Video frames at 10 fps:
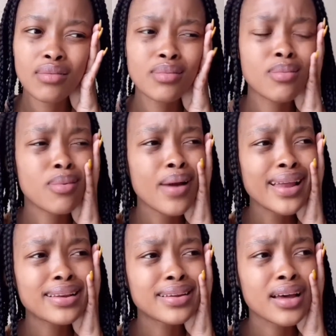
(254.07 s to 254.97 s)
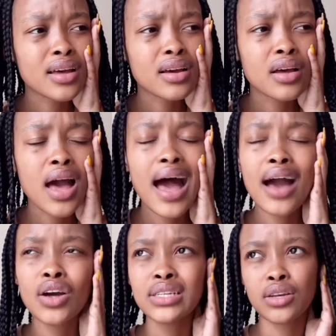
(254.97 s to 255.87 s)
when I
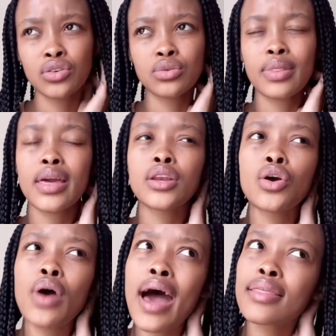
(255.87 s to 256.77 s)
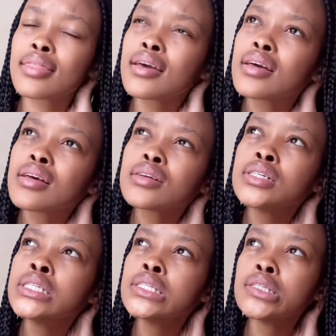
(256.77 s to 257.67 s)
got diagnosed with endo, I think,
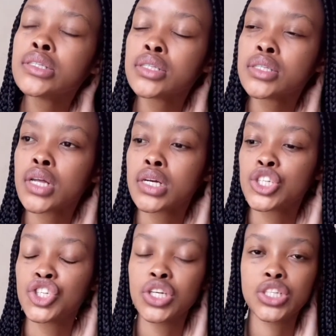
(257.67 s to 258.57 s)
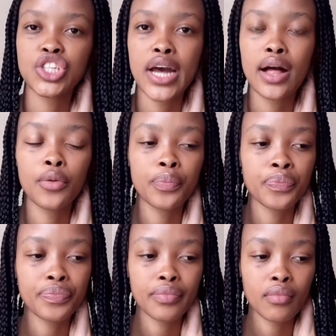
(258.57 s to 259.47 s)
sheesh, child,
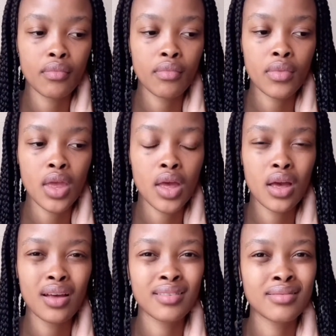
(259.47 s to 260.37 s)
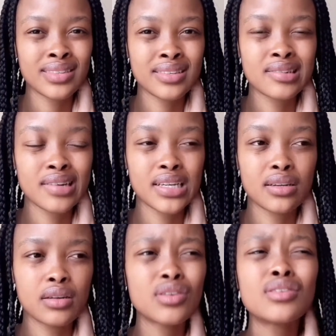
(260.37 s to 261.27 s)
was a grade.
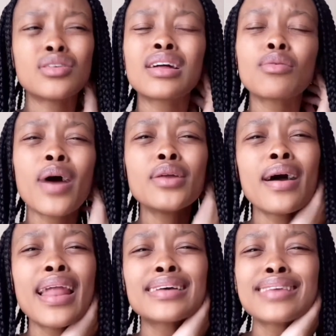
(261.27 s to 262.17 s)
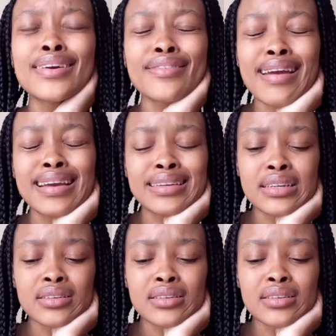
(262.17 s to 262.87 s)
No, why do I like saying grade?